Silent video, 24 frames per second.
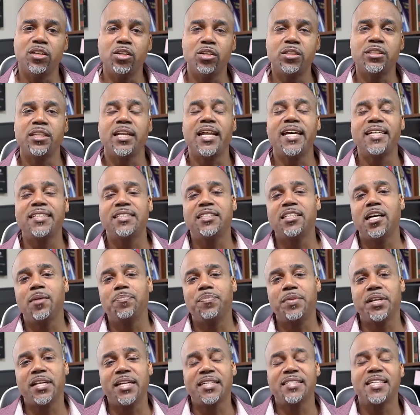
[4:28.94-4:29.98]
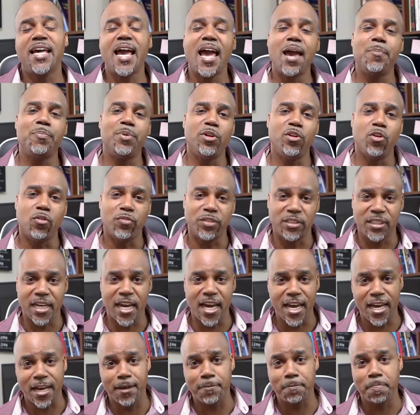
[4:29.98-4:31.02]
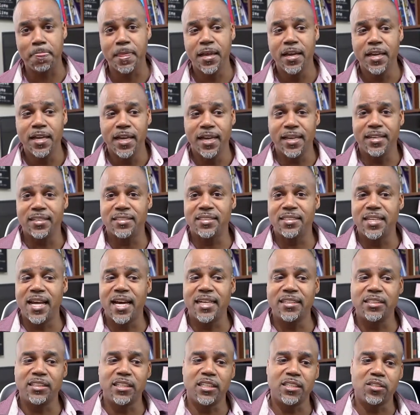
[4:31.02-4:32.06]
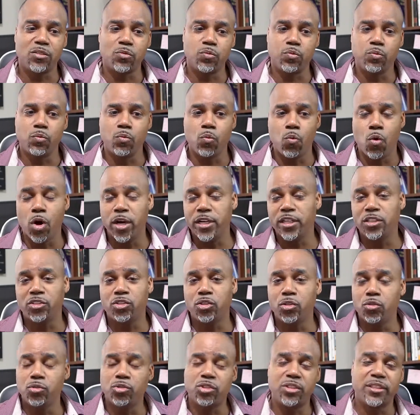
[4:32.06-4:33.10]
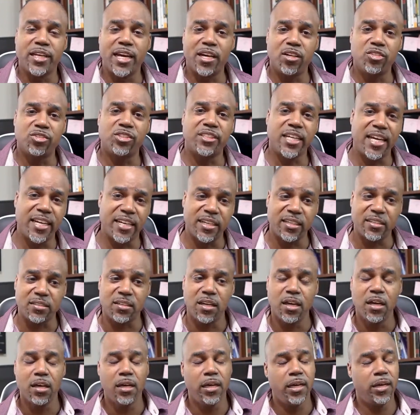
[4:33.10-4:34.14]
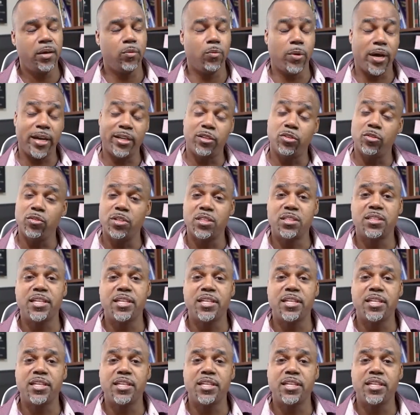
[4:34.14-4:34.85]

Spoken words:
looks like something that's happened over time. And it's not just one or two stale settings. And I do the